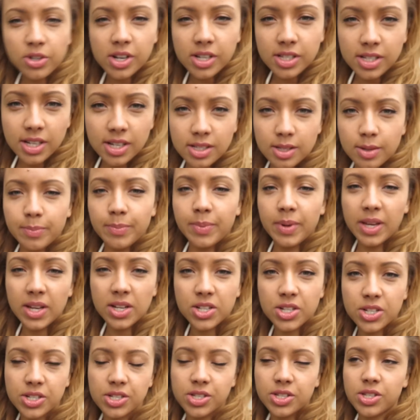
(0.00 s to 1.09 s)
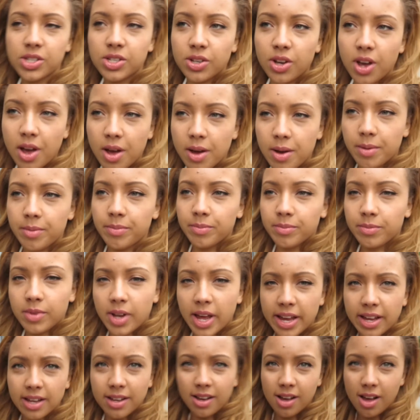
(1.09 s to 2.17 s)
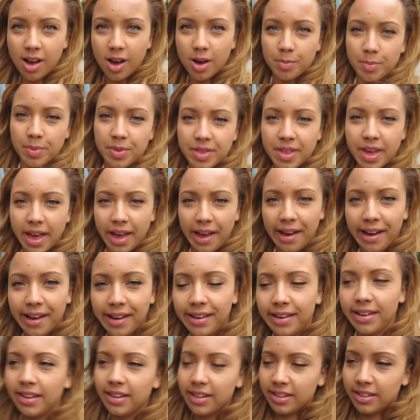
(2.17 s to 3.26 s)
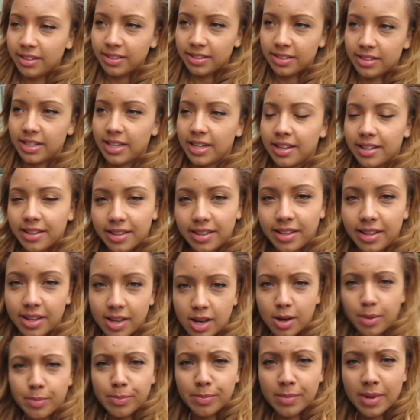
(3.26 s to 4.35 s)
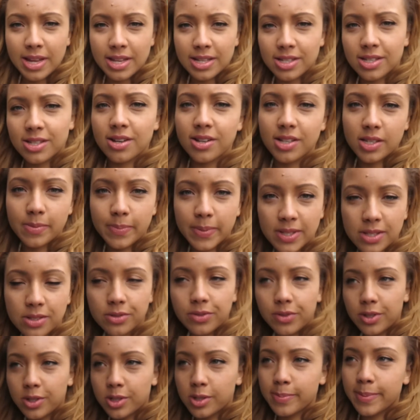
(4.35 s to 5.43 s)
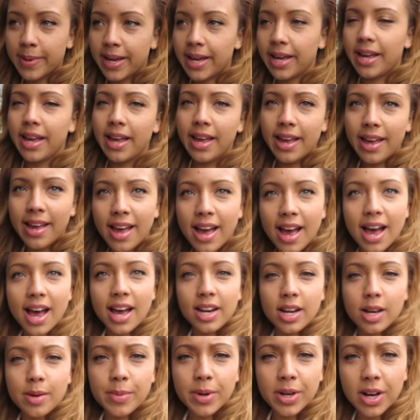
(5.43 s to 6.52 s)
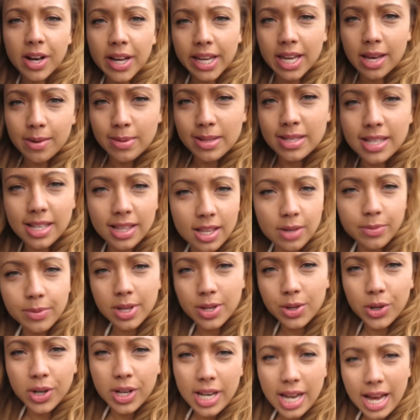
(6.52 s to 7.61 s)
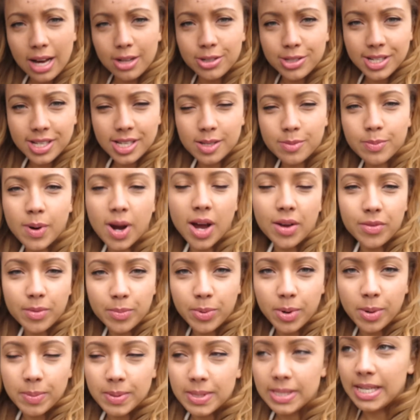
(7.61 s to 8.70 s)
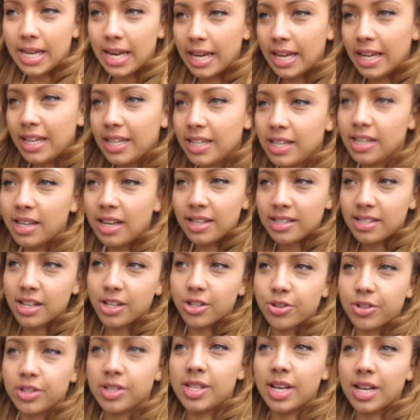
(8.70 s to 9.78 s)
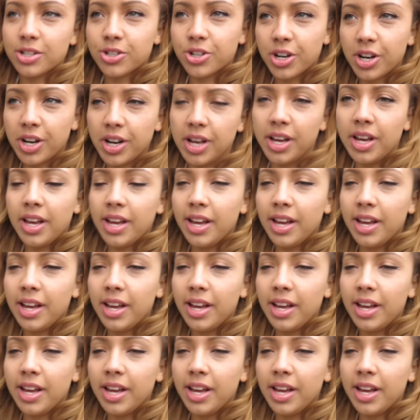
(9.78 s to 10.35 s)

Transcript: we tried to take some pictures, like up there, near the inside Spitalfields bit, and a guy came and said that we're not allowed because it's private property, etc., etc.